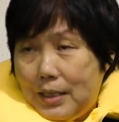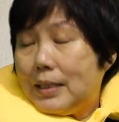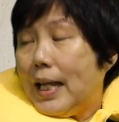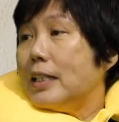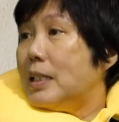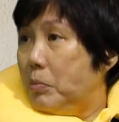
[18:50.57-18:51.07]

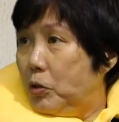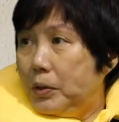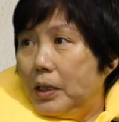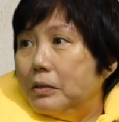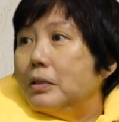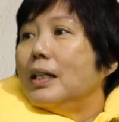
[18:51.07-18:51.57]

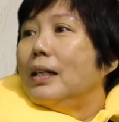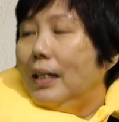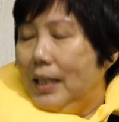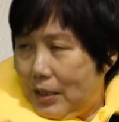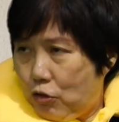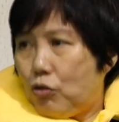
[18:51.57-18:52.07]
testimonial,
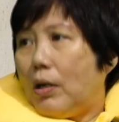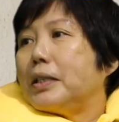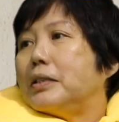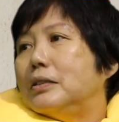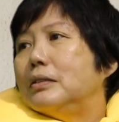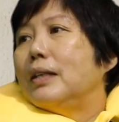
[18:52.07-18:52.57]
his
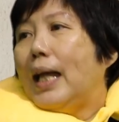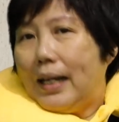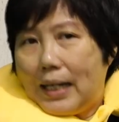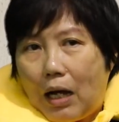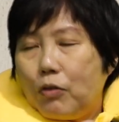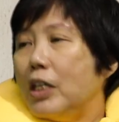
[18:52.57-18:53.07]
struggle,
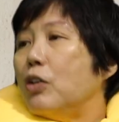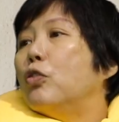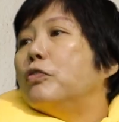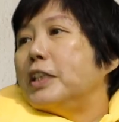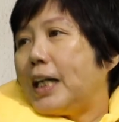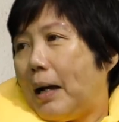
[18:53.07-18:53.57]
and how he
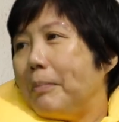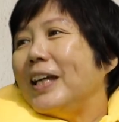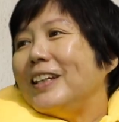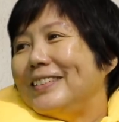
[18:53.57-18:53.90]
overcome it.